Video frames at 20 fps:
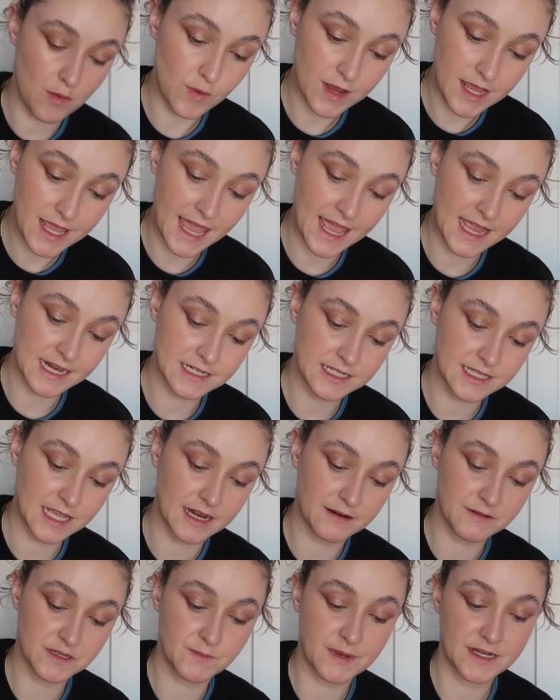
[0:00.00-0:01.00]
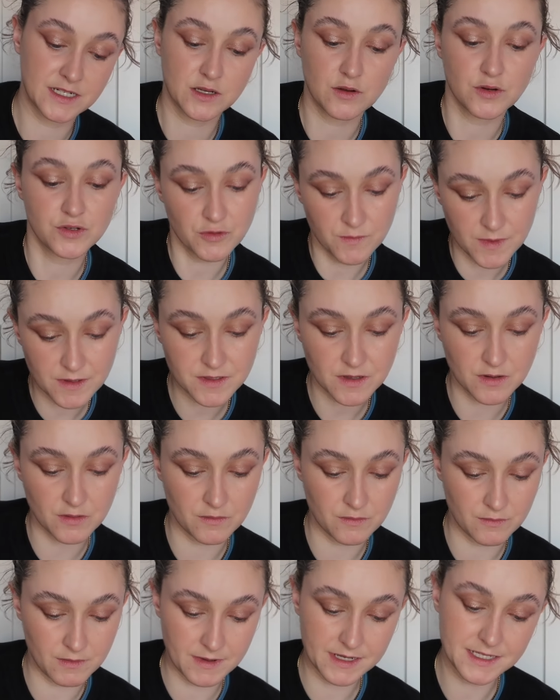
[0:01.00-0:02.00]
weekend that I was meant to go to a
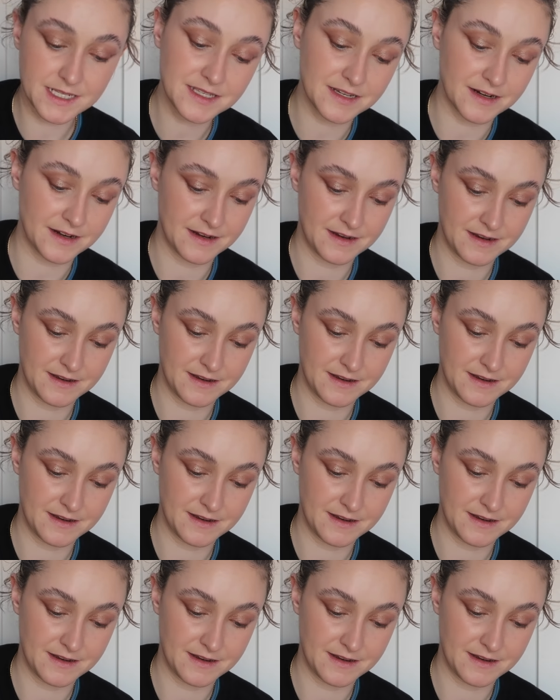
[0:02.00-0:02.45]
musical with my sister.